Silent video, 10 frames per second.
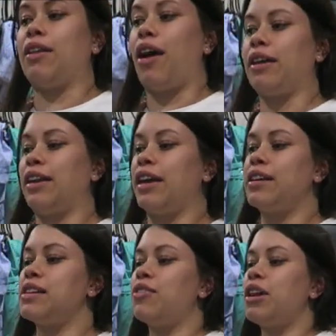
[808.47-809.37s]
Align
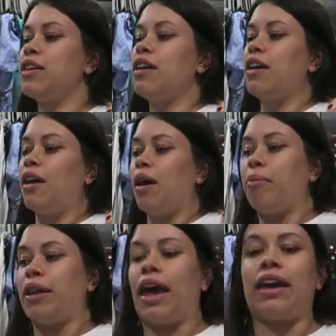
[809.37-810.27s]
leggings underneath,
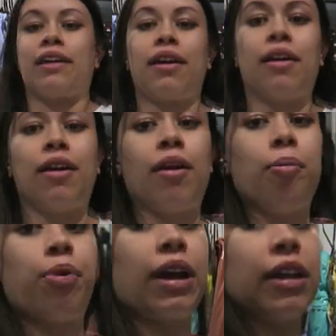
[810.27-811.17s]
but like
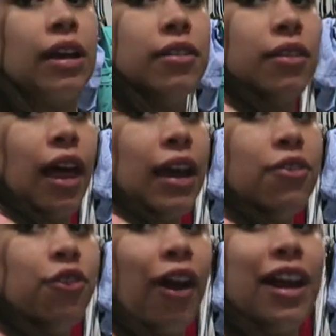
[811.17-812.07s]
pregnant
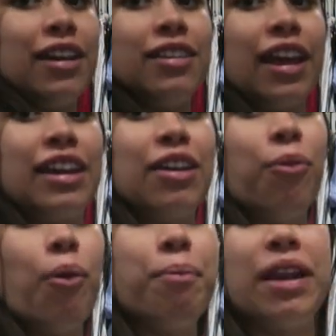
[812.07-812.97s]
life, right? Like, it
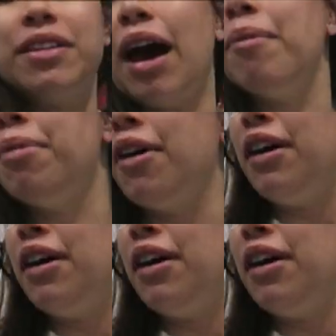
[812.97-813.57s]
won't button up.